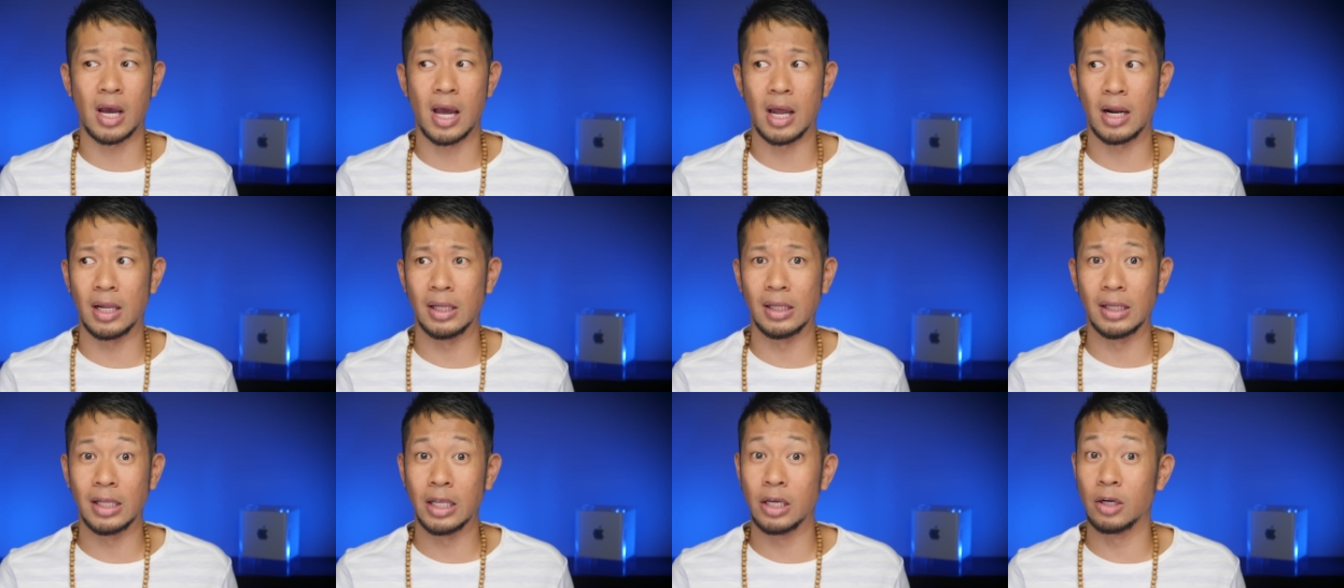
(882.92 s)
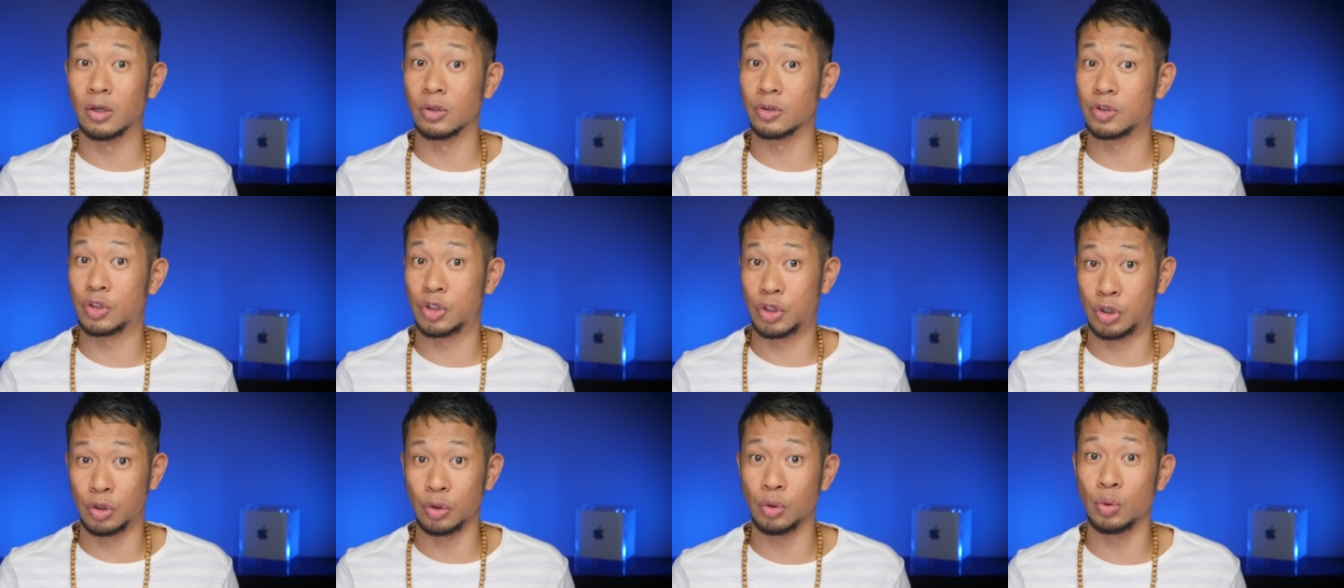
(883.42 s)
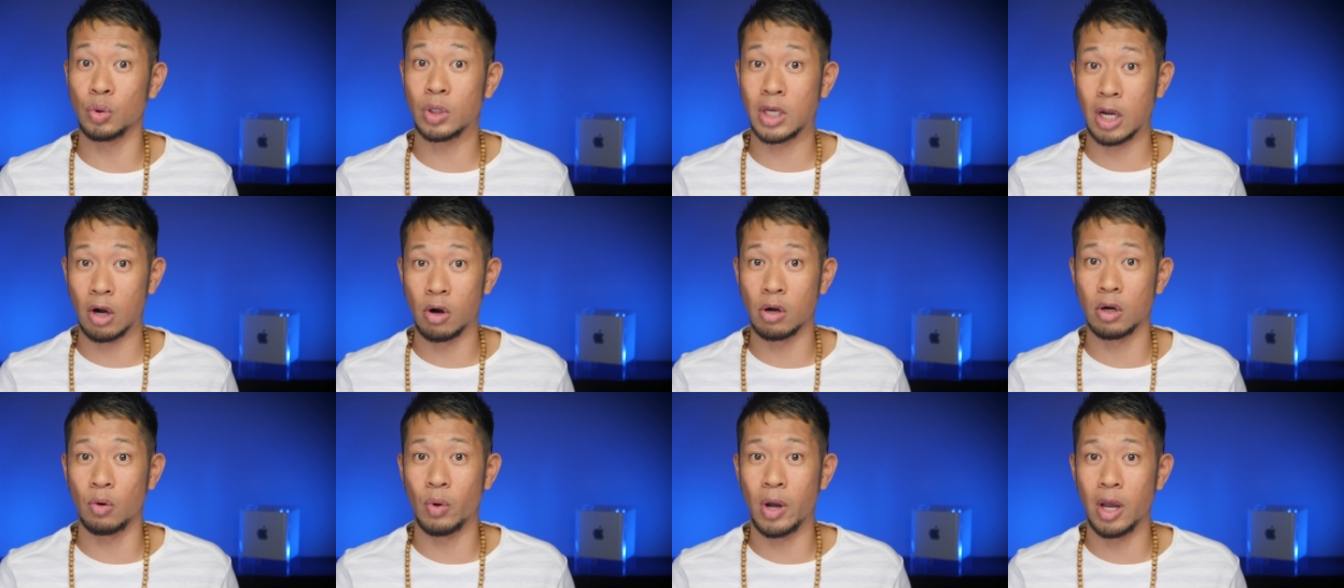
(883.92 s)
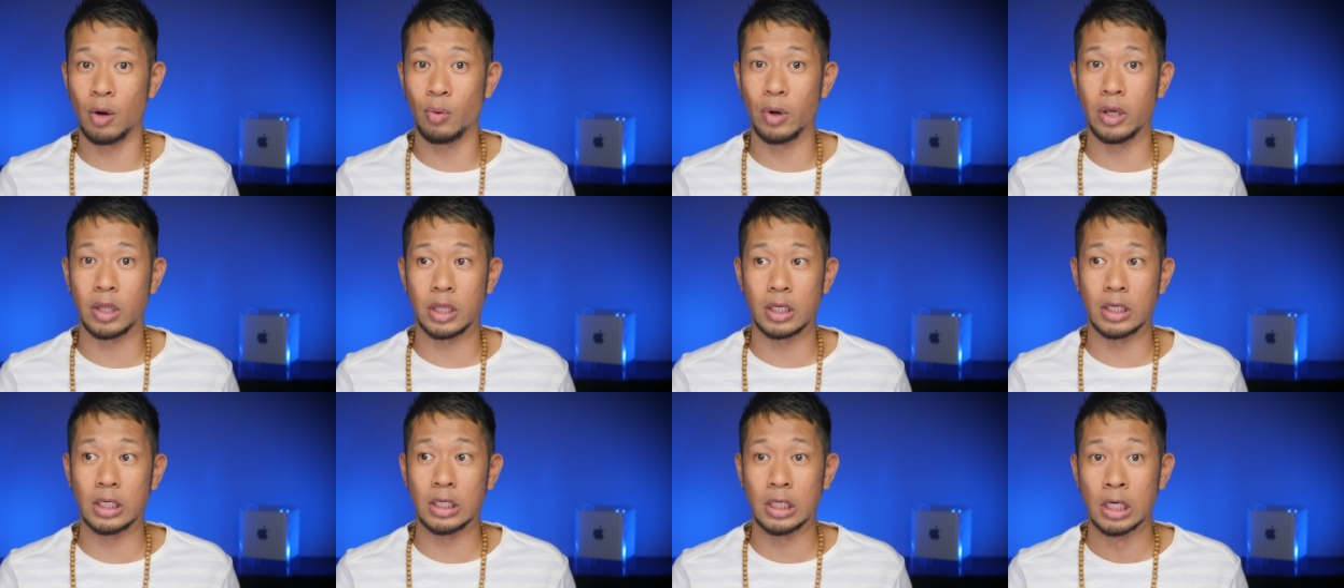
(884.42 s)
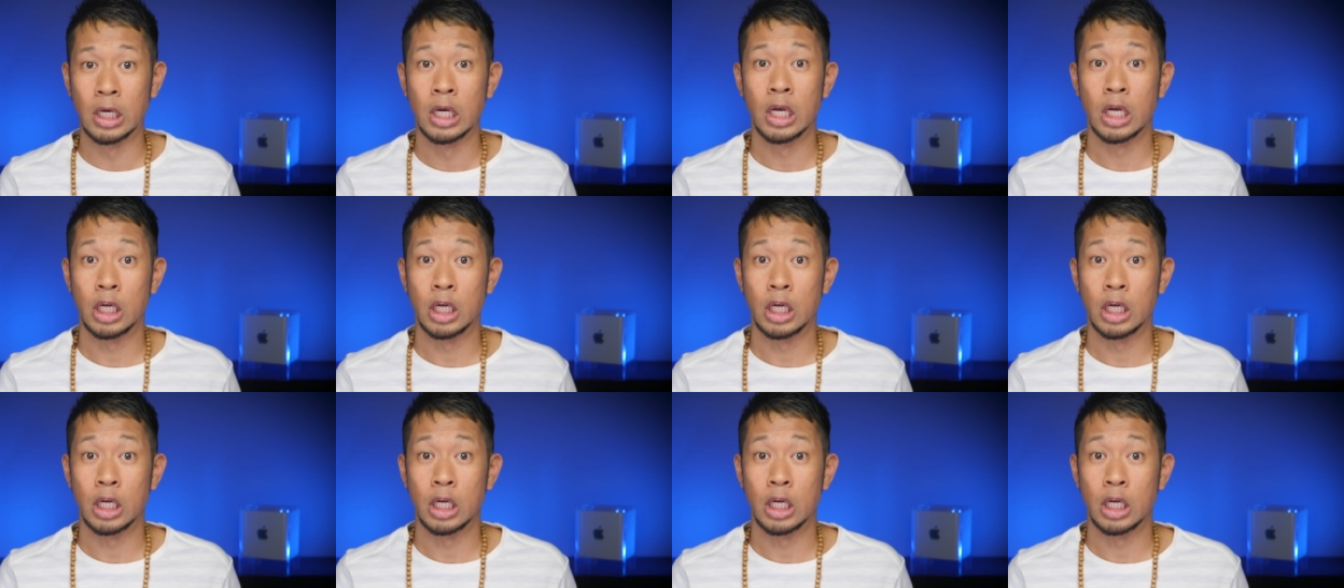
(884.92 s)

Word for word: got a little too carried away with uh,